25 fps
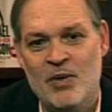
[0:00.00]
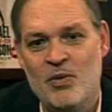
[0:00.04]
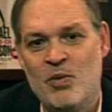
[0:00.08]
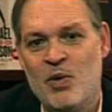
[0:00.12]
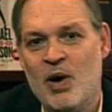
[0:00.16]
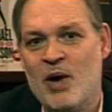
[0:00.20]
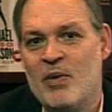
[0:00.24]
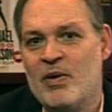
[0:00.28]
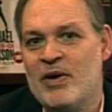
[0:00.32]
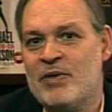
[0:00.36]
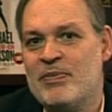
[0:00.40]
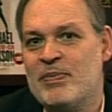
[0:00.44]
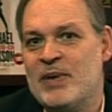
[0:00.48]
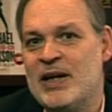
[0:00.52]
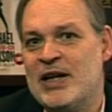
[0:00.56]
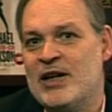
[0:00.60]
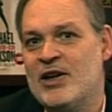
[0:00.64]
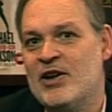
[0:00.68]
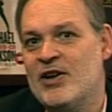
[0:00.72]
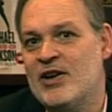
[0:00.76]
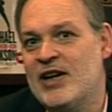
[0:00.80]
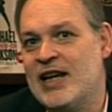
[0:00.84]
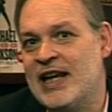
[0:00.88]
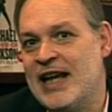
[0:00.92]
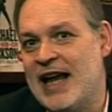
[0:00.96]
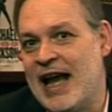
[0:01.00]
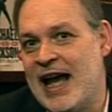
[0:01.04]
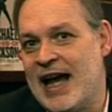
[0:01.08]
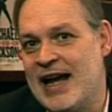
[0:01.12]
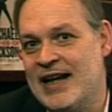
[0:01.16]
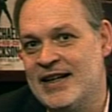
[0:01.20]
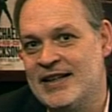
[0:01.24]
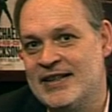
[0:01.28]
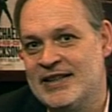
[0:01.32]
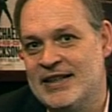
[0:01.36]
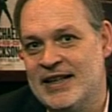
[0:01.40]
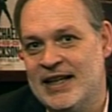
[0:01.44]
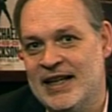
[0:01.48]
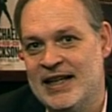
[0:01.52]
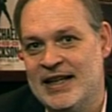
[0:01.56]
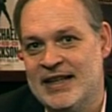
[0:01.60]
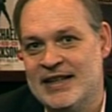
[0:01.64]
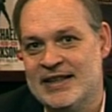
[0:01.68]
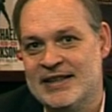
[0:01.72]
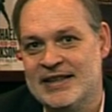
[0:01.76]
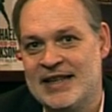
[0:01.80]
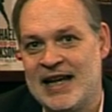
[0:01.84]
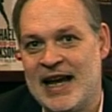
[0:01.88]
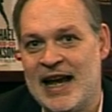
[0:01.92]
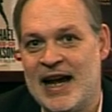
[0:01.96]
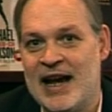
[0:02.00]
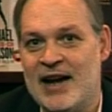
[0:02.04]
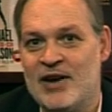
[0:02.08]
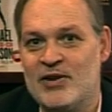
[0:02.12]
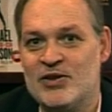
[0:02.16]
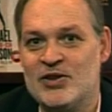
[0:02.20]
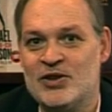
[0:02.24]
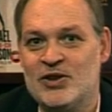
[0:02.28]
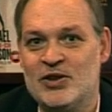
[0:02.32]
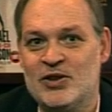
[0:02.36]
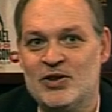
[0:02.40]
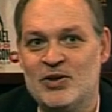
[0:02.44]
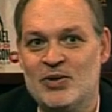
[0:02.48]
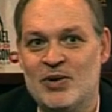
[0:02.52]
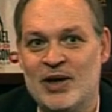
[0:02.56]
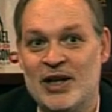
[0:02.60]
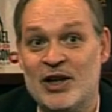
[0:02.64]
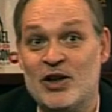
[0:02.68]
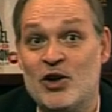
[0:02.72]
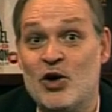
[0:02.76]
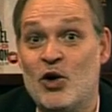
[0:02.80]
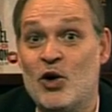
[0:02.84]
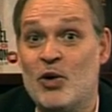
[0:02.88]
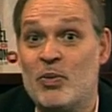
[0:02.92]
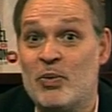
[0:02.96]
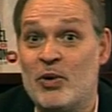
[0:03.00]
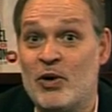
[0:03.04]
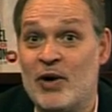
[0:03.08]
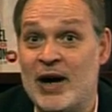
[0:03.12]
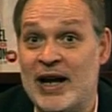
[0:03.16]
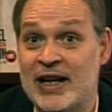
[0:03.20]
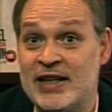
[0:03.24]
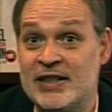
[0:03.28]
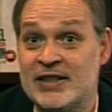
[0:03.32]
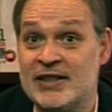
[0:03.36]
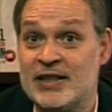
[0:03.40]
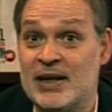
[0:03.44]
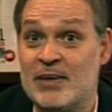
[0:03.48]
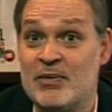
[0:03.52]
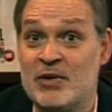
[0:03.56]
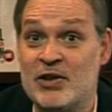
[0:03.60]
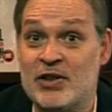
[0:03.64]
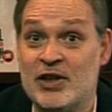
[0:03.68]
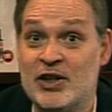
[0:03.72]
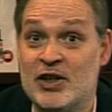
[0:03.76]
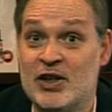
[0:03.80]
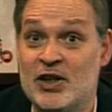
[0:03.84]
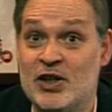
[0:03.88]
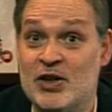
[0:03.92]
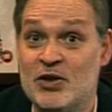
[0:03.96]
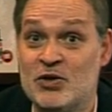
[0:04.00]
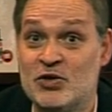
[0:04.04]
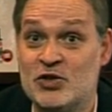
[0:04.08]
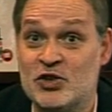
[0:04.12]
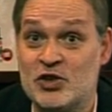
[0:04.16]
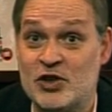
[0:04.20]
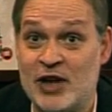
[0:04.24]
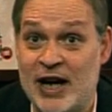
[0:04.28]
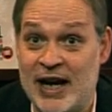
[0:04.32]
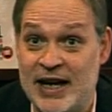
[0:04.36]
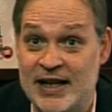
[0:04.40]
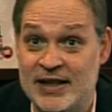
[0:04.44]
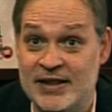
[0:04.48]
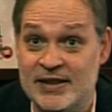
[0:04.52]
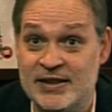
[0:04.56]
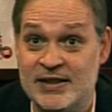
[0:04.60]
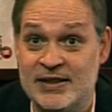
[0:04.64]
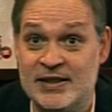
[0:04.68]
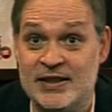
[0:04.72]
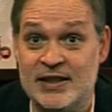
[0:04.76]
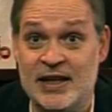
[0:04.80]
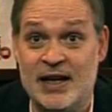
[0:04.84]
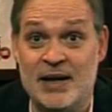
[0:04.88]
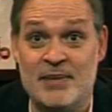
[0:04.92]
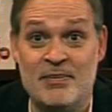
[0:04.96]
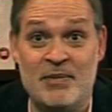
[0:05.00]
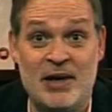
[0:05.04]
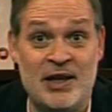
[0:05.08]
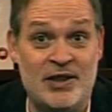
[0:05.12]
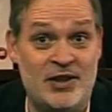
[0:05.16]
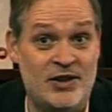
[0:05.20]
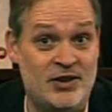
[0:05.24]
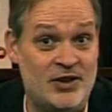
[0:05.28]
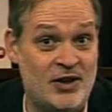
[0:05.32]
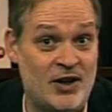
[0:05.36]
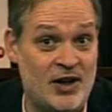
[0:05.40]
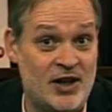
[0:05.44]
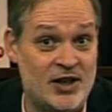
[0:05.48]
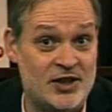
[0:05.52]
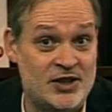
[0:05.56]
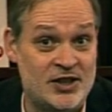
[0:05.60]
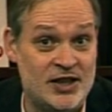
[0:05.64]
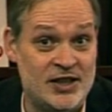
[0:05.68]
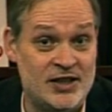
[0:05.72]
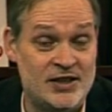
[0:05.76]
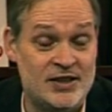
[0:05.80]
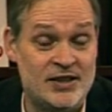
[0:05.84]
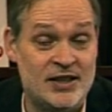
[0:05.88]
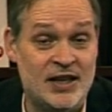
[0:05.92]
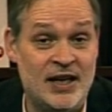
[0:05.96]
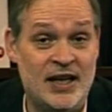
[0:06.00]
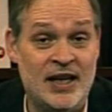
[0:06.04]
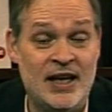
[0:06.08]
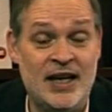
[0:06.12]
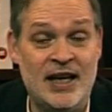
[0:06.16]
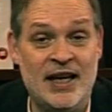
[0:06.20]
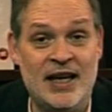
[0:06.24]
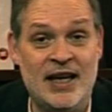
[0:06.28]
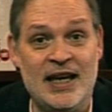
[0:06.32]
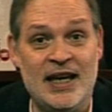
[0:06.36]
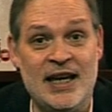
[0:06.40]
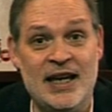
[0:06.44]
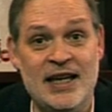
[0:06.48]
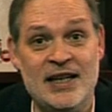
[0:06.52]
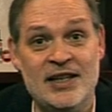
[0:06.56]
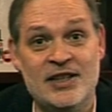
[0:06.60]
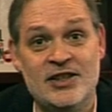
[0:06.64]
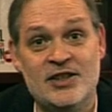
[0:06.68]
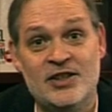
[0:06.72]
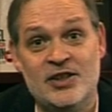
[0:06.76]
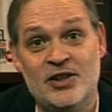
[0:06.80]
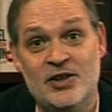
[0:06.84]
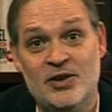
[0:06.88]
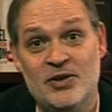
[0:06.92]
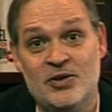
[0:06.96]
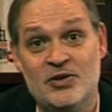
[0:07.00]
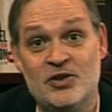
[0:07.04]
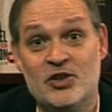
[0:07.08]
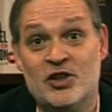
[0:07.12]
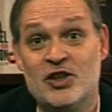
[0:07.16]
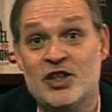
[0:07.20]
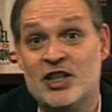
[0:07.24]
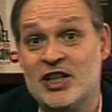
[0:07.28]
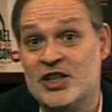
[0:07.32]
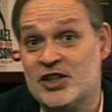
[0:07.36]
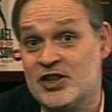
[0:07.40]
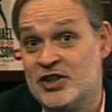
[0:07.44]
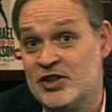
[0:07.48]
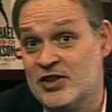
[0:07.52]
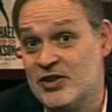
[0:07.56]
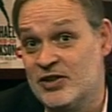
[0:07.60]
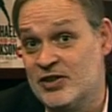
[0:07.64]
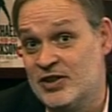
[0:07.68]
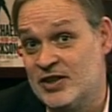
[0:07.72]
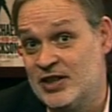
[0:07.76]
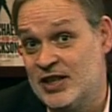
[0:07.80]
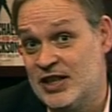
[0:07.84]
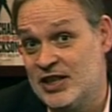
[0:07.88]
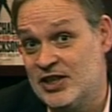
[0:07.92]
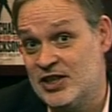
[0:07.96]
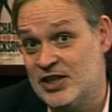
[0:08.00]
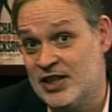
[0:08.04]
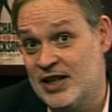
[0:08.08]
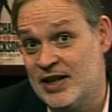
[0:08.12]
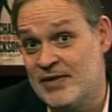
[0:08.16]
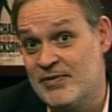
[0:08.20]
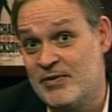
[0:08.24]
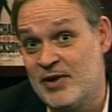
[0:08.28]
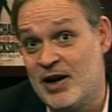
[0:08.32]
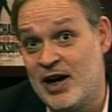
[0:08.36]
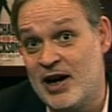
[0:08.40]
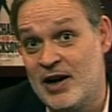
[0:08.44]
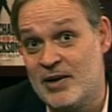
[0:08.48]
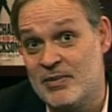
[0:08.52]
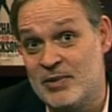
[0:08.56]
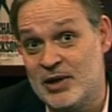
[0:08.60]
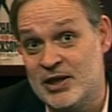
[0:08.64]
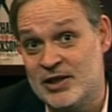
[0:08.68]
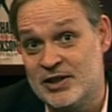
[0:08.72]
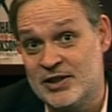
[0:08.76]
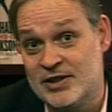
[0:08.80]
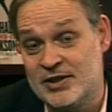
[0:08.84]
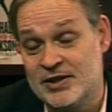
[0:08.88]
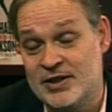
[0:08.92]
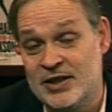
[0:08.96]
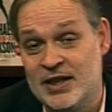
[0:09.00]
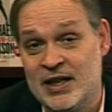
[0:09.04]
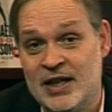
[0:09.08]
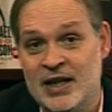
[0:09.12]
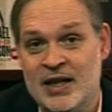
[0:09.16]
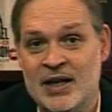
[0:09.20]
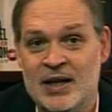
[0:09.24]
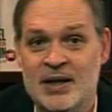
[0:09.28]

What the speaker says: What we've been looking at is how to incorporate some of the new trends and methodologies into traditional teaching environments.